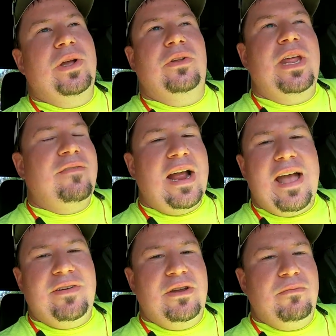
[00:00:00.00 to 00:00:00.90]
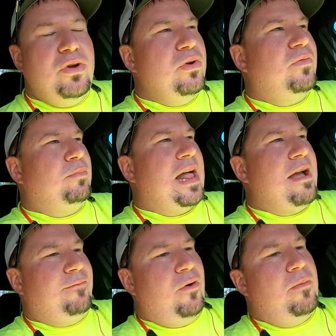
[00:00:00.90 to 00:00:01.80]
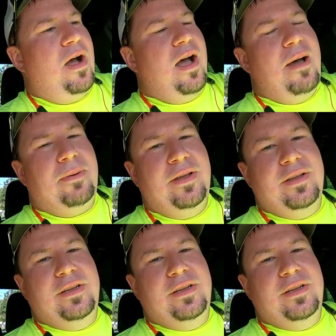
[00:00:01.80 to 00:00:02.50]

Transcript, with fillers: wheel, never having to move platform up,